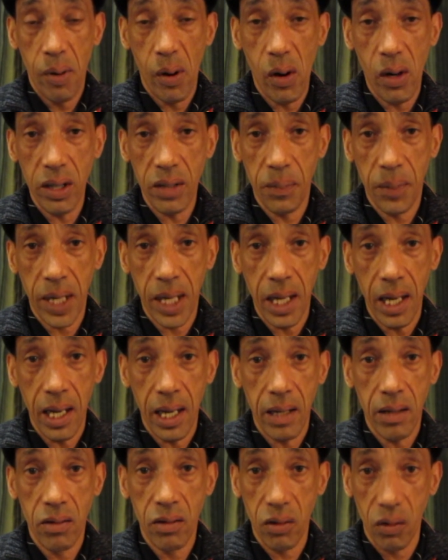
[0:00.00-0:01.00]
Boys
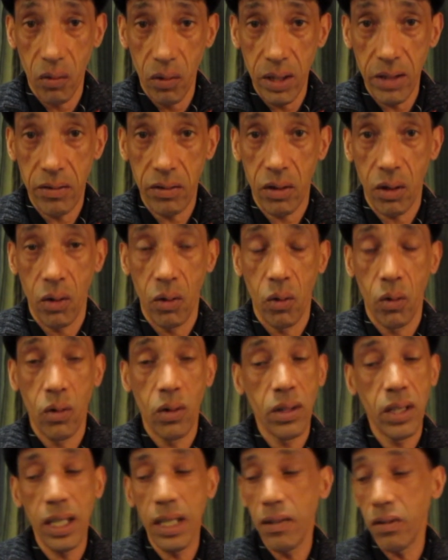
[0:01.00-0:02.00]
Brigade, Sunday school,
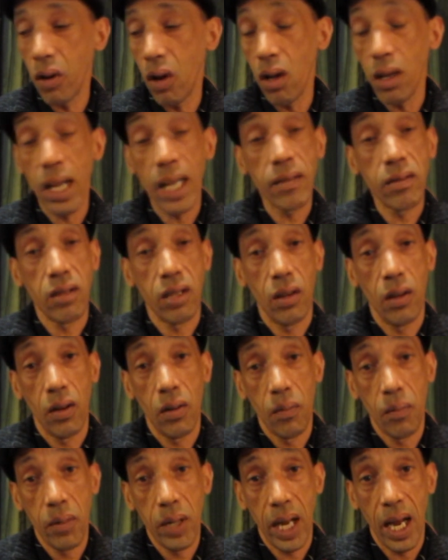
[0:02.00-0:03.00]
these all add to the
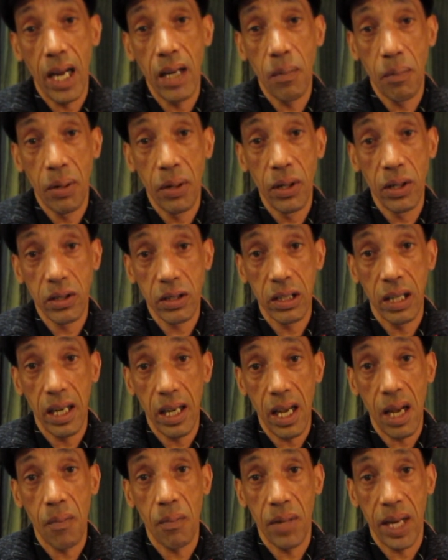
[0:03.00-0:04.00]
kind of person I
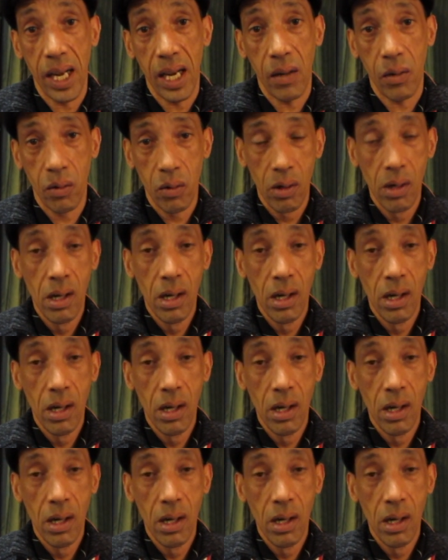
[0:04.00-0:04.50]
am now,